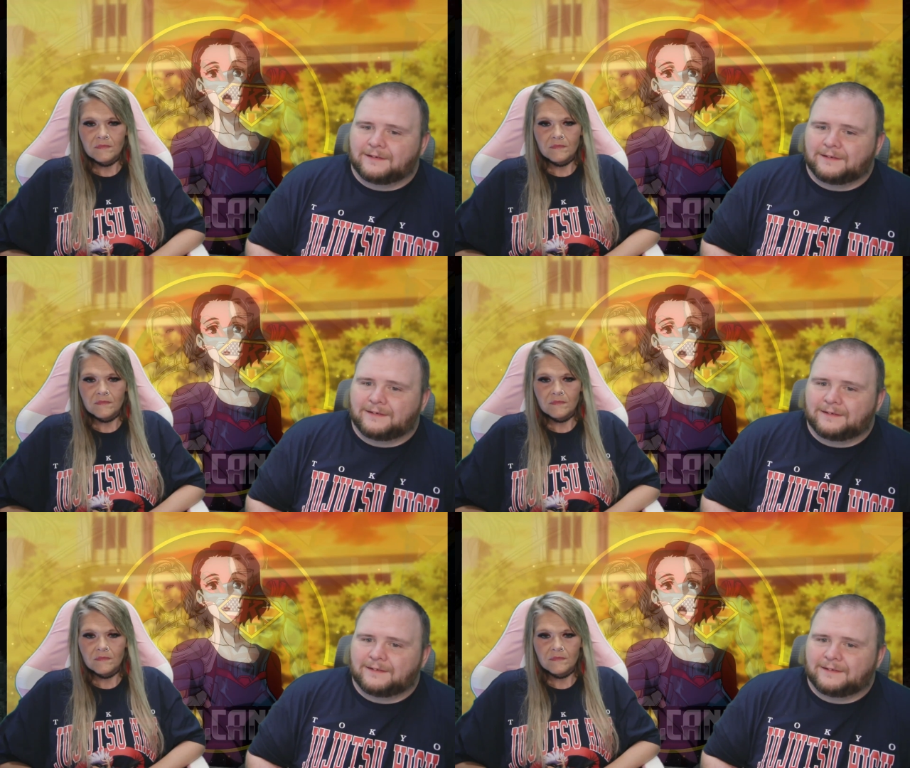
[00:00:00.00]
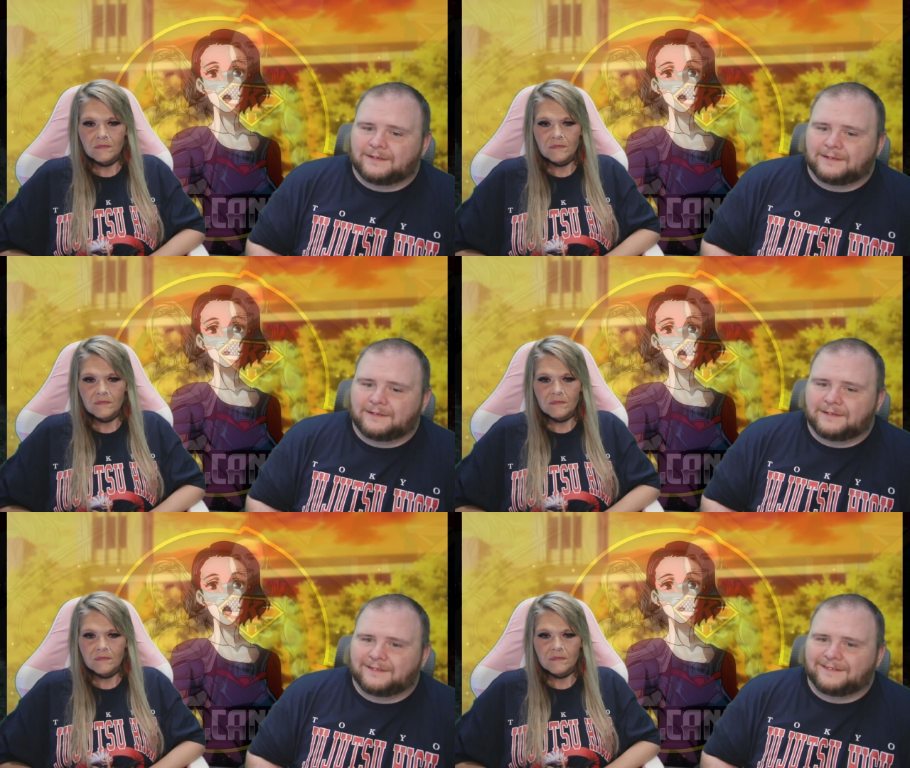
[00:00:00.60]
Speaker 1: to see you out
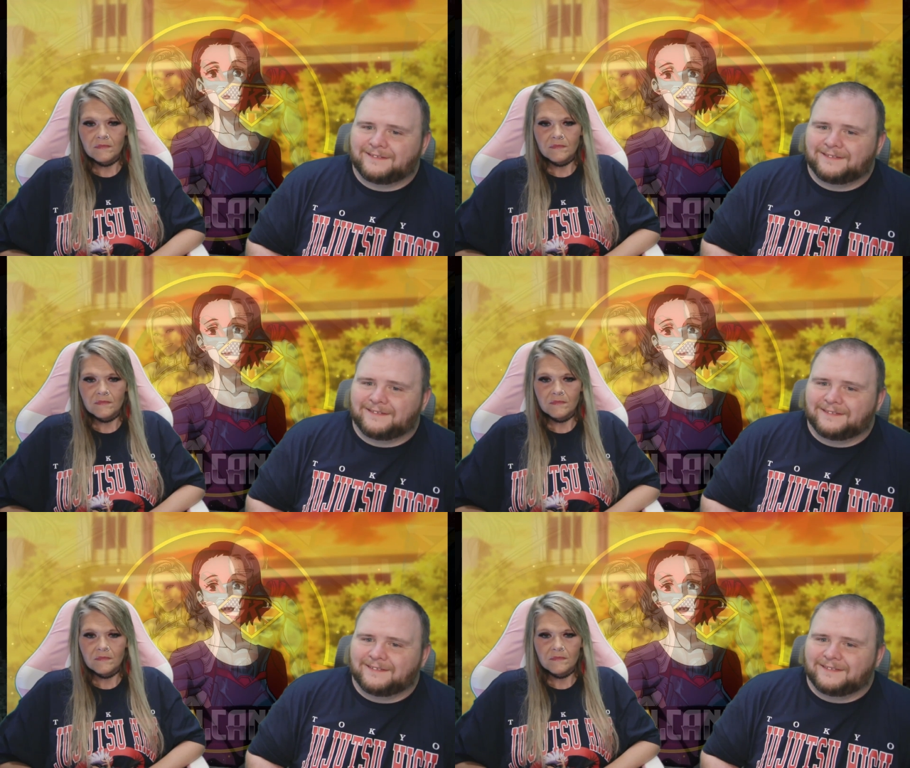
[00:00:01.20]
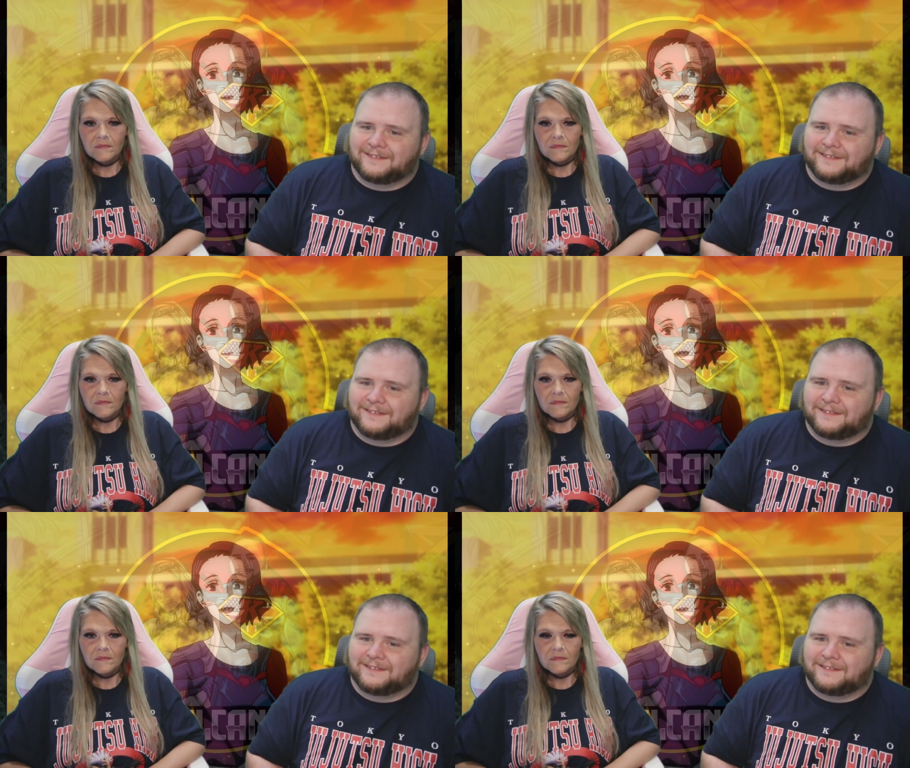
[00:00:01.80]
here. Not a friend of
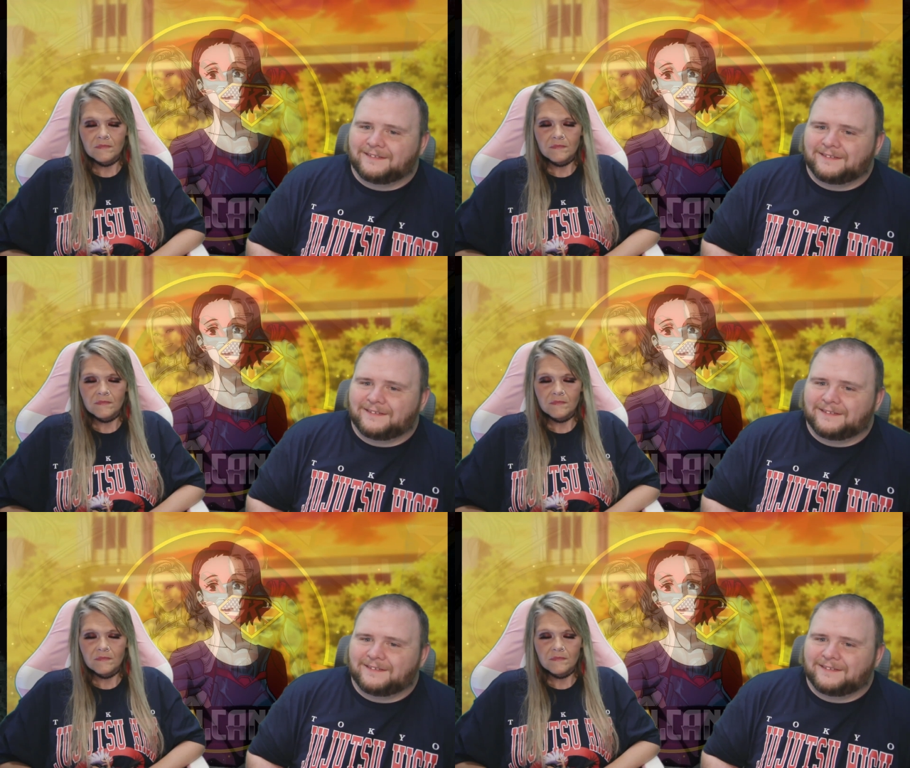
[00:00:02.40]
yours?